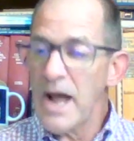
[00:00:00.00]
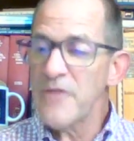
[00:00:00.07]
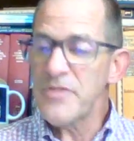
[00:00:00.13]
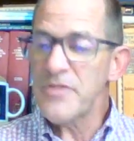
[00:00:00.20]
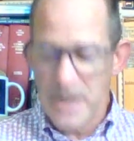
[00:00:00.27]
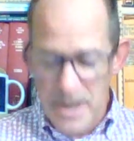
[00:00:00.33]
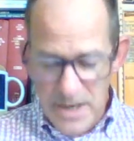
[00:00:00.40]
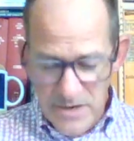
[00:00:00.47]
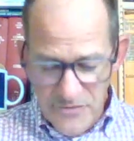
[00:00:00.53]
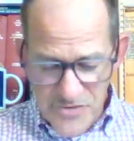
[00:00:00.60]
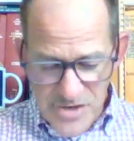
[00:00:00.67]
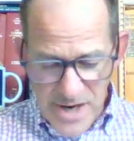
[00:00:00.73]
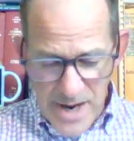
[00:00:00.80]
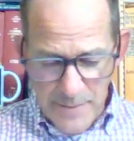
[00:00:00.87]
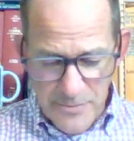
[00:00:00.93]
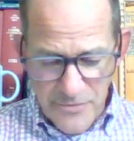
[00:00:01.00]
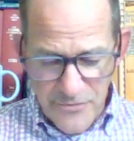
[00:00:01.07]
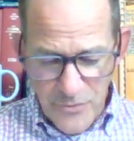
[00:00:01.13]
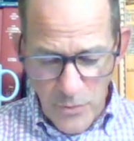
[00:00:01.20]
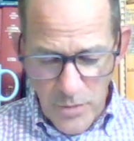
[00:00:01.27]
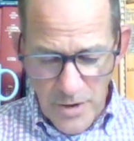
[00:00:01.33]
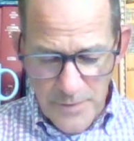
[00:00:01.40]
At the end of
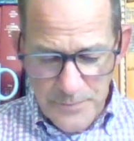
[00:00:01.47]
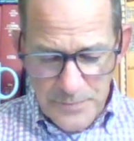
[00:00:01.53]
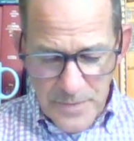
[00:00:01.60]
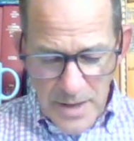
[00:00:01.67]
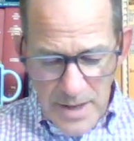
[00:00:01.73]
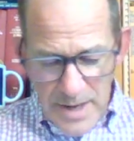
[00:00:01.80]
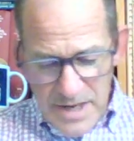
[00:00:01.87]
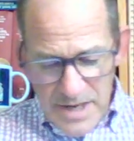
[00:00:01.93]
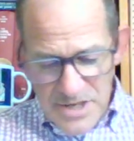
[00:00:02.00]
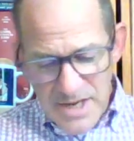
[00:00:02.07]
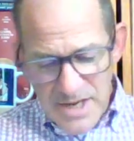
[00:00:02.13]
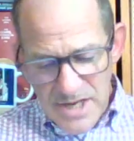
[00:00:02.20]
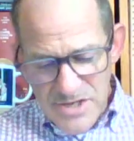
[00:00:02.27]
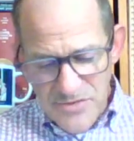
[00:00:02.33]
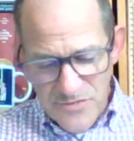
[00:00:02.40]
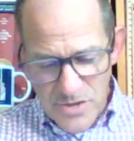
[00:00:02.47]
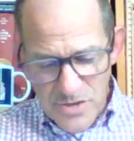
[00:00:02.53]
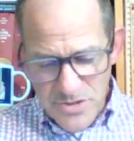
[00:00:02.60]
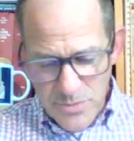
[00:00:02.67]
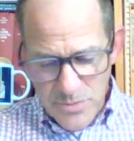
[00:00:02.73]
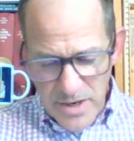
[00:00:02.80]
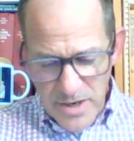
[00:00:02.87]
chapter 4, he says in
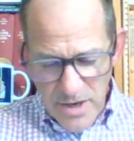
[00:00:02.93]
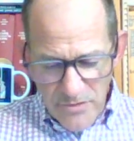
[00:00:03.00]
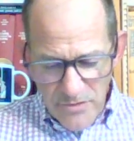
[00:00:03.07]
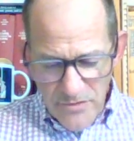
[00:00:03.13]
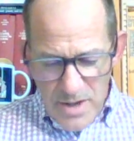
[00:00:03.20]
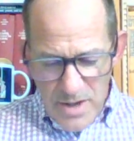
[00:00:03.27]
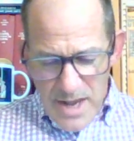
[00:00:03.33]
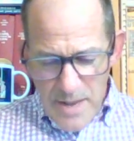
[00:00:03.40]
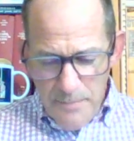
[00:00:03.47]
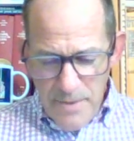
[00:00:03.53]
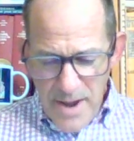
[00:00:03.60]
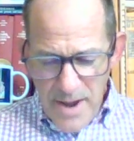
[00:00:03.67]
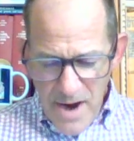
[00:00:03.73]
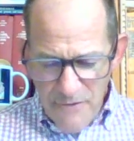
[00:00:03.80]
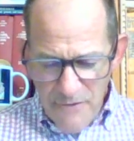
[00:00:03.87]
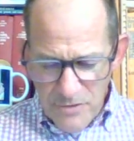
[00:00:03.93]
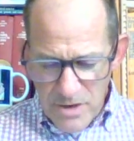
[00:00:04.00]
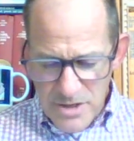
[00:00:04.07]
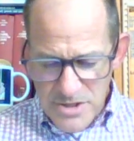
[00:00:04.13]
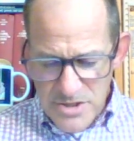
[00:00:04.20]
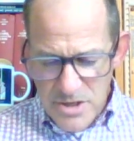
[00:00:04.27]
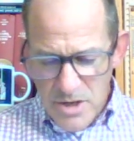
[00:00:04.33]
verse 12,
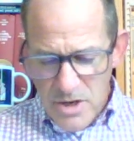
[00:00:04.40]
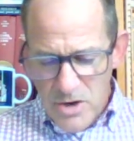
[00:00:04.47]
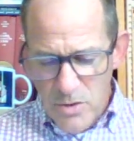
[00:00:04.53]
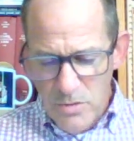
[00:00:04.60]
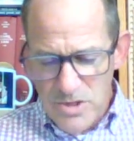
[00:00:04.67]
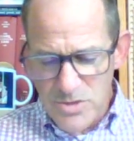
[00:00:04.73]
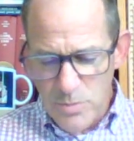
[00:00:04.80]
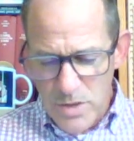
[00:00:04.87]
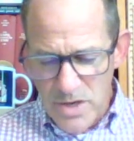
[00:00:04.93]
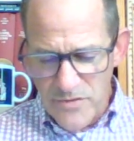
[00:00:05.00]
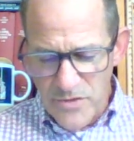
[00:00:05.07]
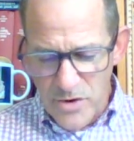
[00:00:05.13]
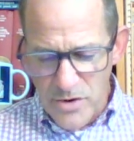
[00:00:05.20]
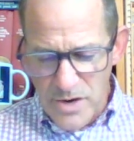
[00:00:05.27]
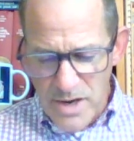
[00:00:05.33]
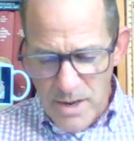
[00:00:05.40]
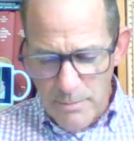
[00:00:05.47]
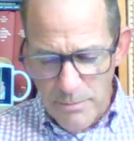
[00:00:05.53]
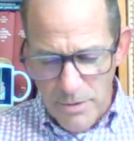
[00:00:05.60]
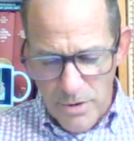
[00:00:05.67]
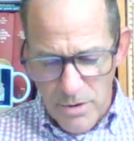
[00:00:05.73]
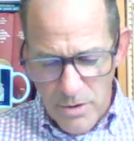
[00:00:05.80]
Epaphras, who is one of your
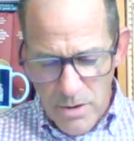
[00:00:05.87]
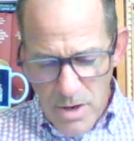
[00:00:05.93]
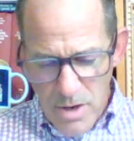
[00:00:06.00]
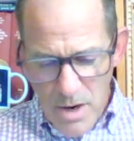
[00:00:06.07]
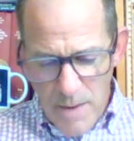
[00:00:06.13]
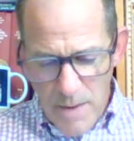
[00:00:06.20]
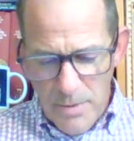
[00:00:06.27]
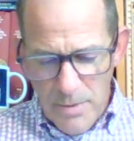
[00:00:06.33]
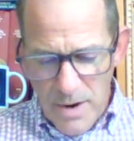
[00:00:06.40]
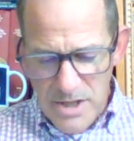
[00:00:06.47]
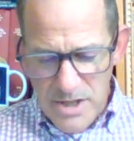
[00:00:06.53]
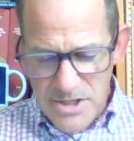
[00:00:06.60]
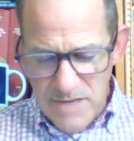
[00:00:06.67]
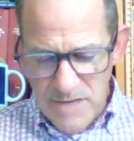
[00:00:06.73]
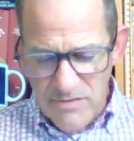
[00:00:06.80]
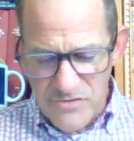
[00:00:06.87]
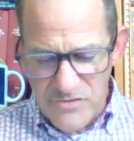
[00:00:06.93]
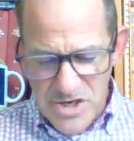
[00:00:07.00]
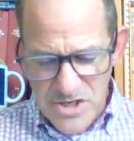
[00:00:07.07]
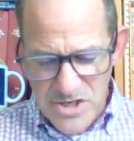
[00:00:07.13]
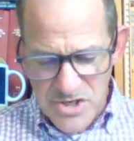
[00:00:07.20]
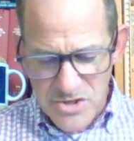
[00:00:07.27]
number, a bondslave
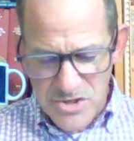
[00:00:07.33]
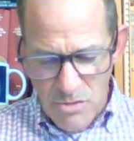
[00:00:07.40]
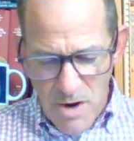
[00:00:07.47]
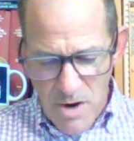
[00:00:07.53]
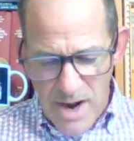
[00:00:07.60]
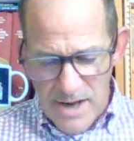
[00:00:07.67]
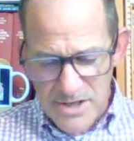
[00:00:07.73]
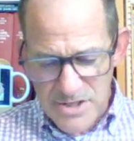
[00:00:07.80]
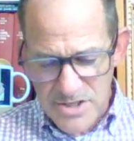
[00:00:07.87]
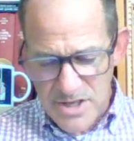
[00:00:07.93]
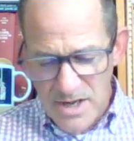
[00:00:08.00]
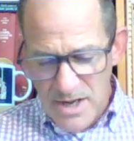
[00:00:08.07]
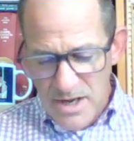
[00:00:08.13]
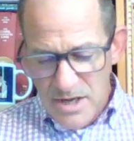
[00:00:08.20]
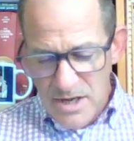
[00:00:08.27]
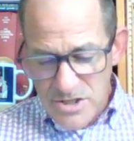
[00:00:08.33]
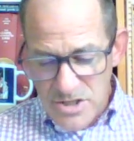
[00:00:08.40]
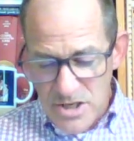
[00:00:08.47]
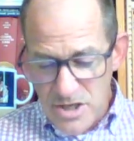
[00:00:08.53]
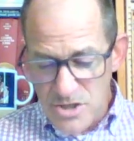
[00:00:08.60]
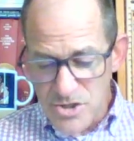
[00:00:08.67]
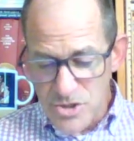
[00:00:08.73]
of Jesus Christ,
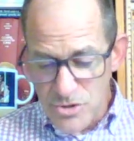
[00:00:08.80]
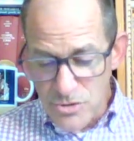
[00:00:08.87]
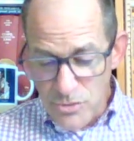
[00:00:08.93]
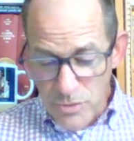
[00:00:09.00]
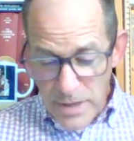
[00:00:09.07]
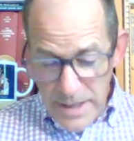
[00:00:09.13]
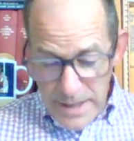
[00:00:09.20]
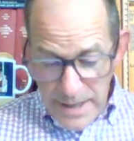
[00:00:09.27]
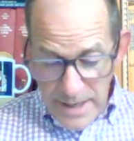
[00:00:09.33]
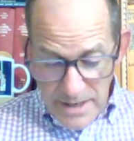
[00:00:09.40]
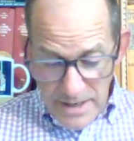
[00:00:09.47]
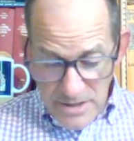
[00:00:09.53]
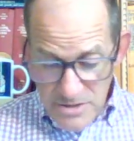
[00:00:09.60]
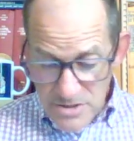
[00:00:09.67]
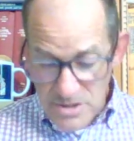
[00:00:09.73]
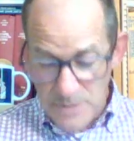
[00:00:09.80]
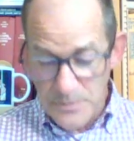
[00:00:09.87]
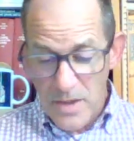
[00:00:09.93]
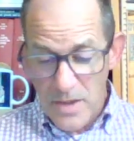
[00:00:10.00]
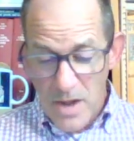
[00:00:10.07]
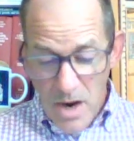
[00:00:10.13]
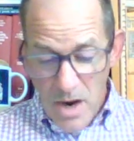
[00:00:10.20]
sends you greetings
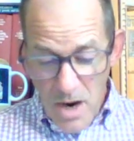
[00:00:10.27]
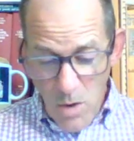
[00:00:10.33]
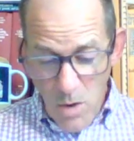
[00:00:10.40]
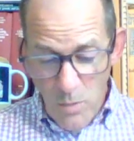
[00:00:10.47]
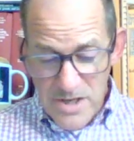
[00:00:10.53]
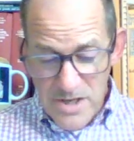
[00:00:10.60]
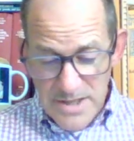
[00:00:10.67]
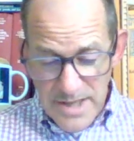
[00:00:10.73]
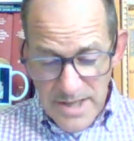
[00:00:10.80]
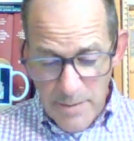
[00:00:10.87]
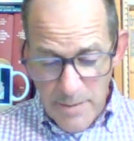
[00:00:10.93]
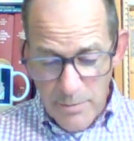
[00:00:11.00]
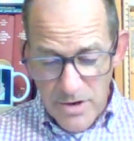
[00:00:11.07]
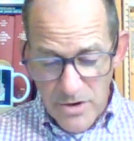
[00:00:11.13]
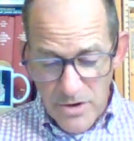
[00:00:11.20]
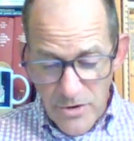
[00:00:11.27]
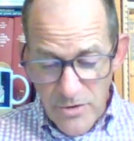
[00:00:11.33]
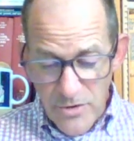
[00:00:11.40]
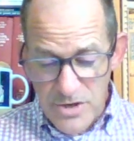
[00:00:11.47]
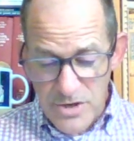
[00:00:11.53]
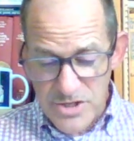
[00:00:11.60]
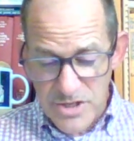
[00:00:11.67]
always laboring
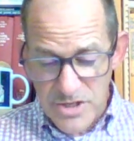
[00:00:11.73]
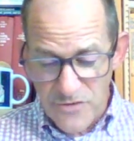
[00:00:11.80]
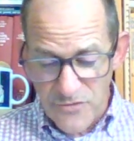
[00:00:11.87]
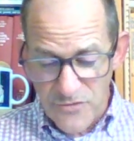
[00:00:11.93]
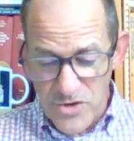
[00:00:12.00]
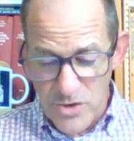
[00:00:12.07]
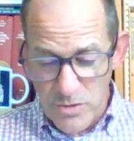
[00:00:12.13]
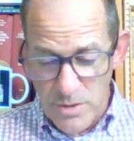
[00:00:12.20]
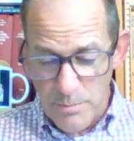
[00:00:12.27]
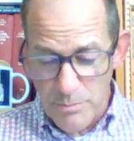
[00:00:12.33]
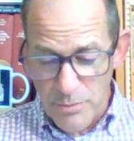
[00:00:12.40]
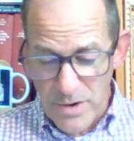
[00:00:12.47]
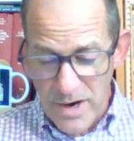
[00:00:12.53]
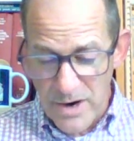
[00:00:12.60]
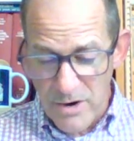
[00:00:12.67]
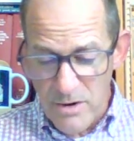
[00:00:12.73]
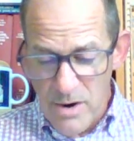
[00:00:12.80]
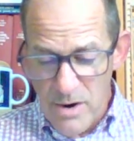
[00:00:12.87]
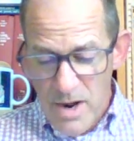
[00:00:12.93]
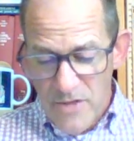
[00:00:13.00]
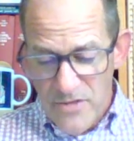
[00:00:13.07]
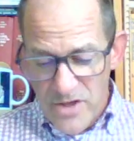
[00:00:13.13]
earnestly for you in
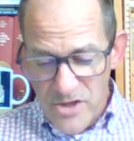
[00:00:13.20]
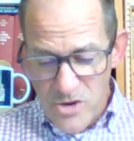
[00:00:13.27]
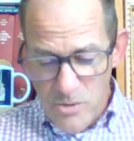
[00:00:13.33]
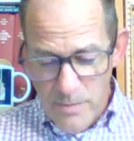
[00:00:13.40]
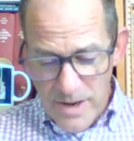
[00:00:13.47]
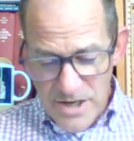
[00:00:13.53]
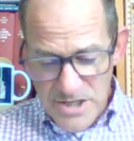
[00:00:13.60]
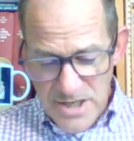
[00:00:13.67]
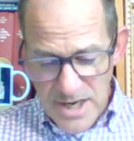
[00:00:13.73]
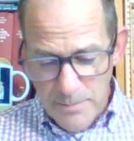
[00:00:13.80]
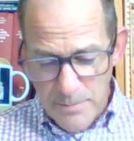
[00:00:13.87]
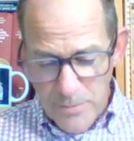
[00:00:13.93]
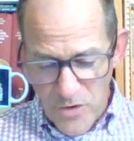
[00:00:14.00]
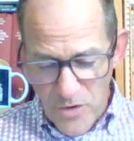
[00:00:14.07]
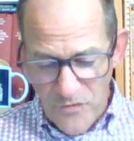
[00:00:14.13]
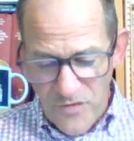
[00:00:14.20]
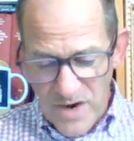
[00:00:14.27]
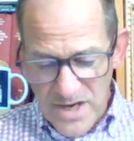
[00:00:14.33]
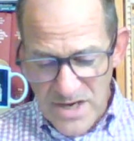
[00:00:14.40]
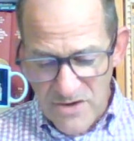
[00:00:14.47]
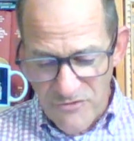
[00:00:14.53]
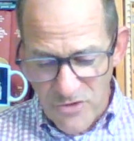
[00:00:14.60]
prayer, that you may stand
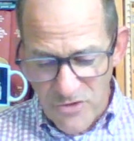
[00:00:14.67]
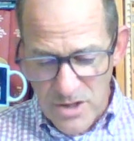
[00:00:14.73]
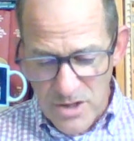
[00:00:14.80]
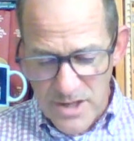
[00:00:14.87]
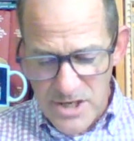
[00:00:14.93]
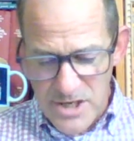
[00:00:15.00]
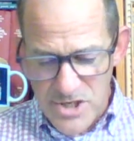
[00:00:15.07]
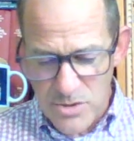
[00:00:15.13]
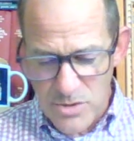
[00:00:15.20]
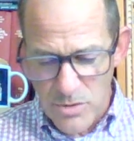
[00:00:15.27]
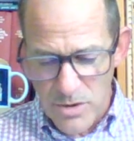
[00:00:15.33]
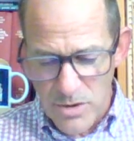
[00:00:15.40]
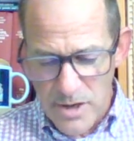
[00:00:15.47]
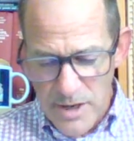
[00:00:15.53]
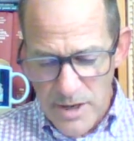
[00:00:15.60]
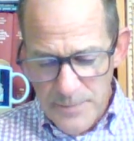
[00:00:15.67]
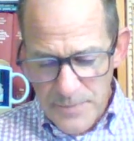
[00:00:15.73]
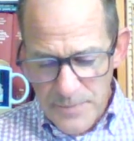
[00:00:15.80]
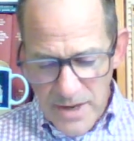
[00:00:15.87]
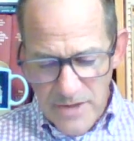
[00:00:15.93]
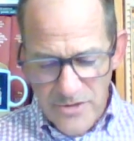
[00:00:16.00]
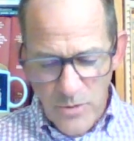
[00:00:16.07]
perfect and fully assured
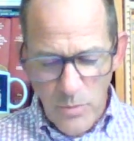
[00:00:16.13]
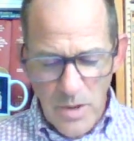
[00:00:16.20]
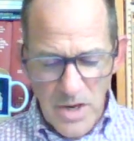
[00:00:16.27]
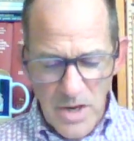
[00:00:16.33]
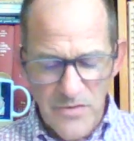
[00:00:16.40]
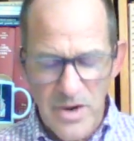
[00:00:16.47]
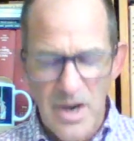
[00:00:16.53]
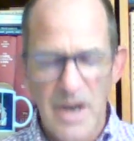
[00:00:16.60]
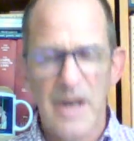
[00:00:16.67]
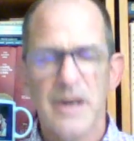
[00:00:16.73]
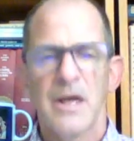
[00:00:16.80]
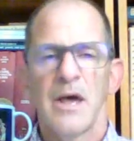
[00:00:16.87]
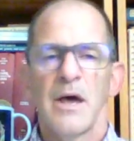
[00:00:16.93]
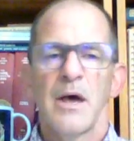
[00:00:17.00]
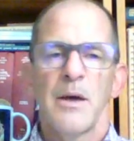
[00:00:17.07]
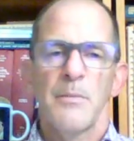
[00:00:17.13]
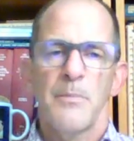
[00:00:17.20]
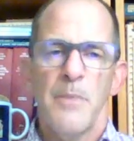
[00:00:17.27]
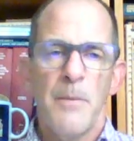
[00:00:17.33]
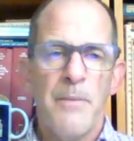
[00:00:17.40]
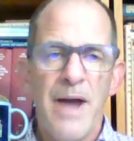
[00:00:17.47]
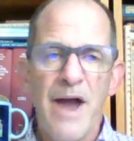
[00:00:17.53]
in the will of God.
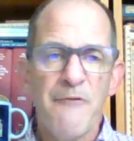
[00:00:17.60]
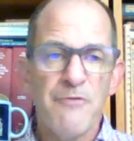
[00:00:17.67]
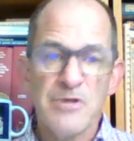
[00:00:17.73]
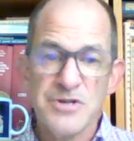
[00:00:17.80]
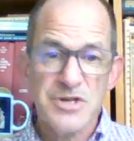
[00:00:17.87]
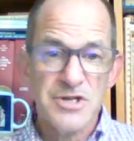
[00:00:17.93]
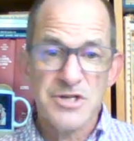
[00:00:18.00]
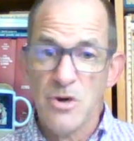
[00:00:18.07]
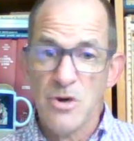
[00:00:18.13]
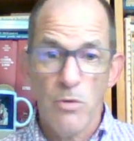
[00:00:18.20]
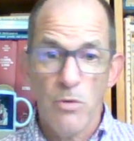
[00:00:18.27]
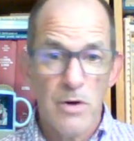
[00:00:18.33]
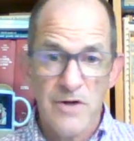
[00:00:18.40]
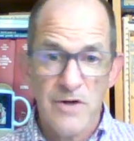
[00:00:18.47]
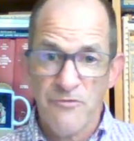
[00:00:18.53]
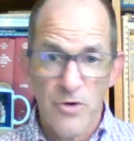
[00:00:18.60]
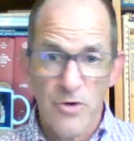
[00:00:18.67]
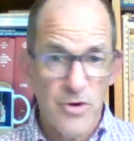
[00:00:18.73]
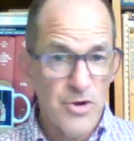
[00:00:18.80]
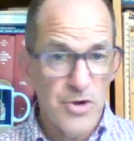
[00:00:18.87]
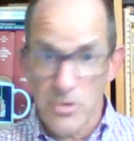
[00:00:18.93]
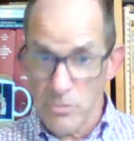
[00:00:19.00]
Epaphras is still working
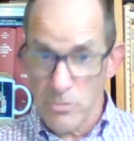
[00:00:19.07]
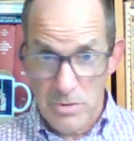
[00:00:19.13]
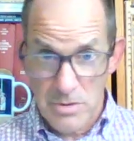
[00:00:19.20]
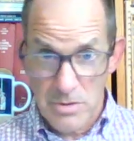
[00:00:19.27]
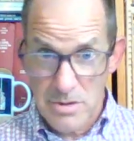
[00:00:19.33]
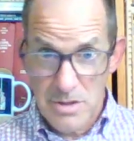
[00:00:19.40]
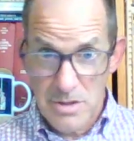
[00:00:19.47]
for you.